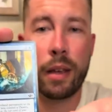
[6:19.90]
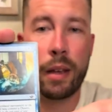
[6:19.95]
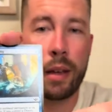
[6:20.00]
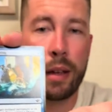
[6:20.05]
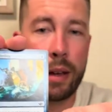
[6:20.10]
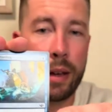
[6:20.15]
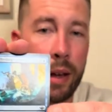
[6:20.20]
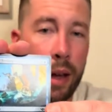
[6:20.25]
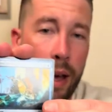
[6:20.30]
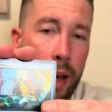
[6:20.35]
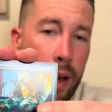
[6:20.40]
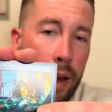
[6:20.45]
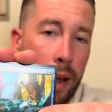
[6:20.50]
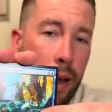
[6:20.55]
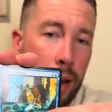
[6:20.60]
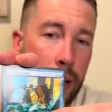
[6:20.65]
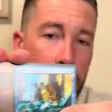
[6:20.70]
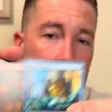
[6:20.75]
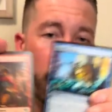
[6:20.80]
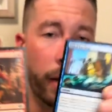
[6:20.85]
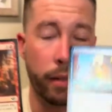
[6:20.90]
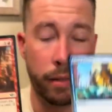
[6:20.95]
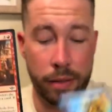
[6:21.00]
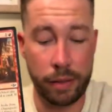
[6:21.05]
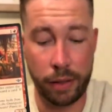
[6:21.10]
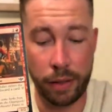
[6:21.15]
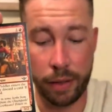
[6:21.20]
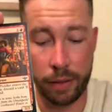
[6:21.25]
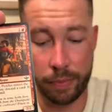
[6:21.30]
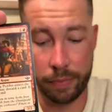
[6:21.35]
Now I can't
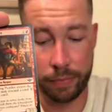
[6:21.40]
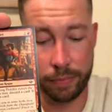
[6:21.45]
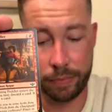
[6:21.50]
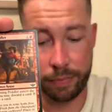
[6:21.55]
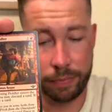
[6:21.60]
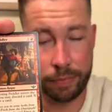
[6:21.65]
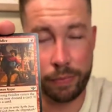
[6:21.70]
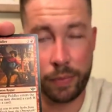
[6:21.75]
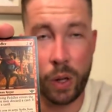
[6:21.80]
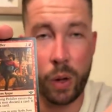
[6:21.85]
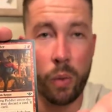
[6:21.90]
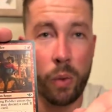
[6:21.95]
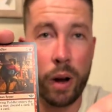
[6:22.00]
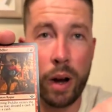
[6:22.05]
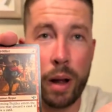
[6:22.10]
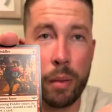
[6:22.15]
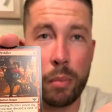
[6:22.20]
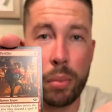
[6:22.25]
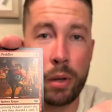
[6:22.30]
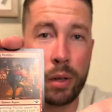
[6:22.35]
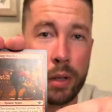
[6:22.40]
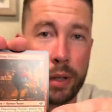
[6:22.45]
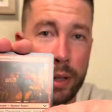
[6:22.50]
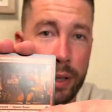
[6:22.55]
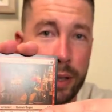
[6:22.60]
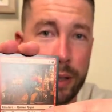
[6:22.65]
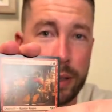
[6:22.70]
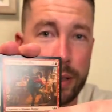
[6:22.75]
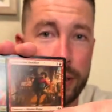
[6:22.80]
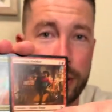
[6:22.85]
see what I'm pulling
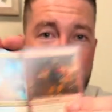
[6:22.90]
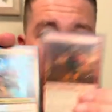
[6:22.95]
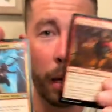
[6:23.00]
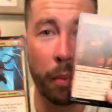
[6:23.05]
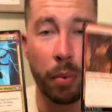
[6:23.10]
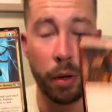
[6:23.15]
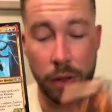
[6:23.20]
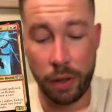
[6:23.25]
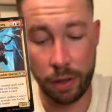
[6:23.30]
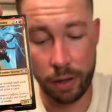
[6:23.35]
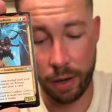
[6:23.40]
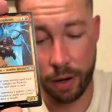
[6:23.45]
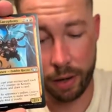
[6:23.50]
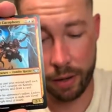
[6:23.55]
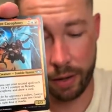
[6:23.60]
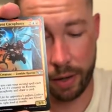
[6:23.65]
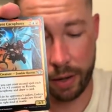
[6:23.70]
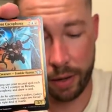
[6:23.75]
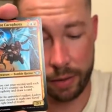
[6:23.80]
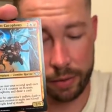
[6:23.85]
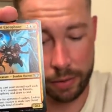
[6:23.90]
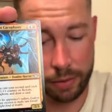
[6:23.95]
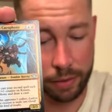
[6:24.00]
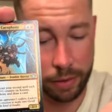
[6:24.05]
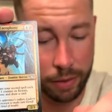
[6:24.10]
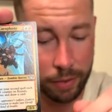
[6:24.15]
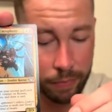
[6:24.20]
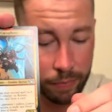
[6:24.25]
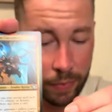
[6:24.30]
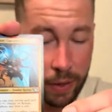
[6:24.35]
until I put the card down,
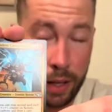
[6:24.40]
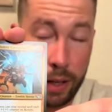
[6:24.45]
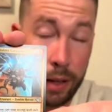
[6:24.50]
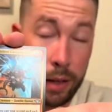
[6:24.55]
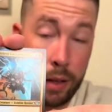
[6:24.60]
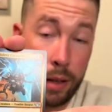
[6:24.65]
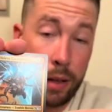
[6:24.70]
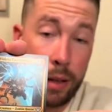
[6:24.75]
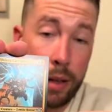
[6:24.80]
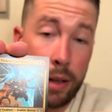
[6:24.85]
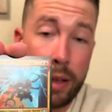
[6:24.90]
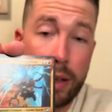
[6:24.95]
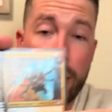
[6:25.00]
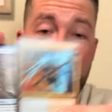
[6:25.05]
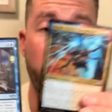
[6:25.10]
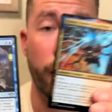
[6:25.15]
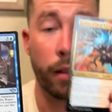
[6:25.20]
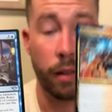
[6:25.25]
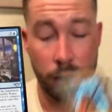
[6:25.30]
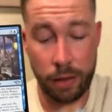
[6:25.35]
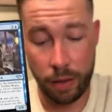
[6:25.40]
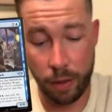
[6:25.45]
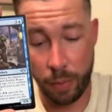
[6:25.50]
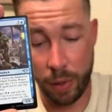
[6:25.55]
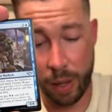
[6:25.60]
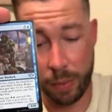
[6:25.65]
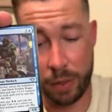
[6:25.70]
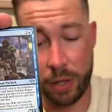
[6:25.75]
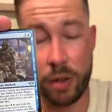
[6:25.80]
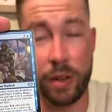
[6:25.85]
so it'll be
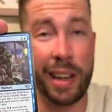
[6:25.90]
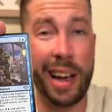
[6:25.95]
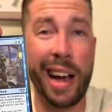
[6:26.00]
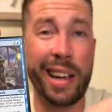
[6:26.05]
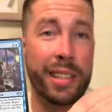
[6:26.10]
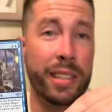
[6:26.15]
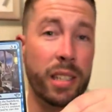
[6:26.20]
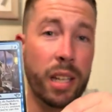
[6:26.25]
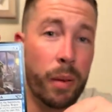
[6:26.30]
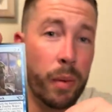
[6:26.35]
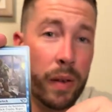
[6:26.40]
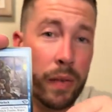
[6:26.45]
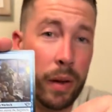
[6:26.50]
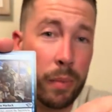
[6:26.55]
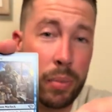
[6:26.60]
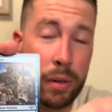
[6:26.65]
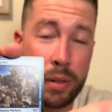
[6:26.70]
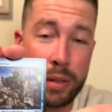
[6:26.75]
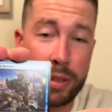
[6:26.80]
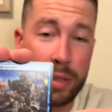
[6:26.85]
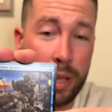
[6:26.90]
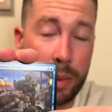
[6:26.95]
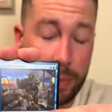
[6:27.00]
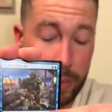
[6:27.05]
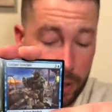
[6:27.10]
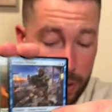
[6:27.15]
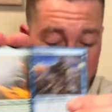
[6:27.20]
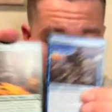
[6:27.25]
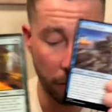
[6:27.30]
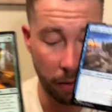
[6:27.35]
up to you guys to tell me if I pulled something
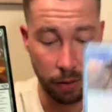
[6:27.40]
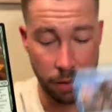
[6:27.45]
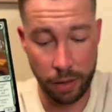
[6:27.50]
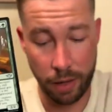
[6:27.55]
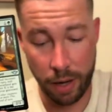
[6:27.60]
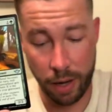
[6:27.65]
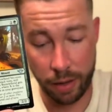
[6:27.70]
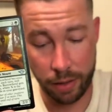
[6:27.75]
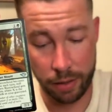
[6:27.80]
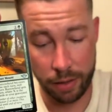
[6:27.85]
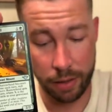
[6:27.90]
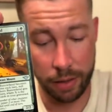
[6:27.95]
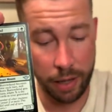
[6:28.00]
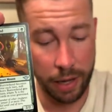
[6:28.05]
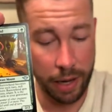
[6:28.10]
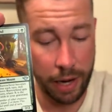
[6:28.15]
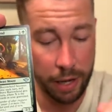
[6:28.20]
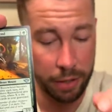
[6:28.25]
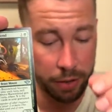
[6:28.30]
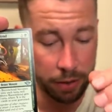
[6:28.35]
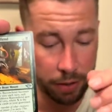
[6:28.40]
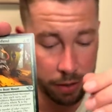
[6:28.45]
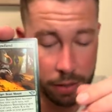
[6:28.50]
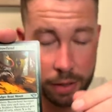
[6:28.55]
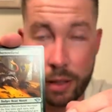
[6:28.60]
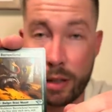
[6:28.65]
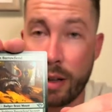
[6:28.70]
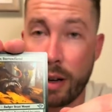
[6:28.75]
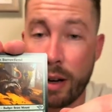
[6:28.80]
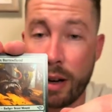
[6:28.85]
cool or not until I actually see the
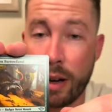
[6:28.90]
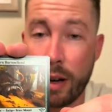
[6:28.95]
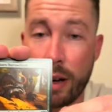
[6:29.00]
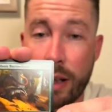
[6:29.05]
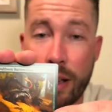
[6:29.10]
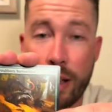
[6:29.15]
card.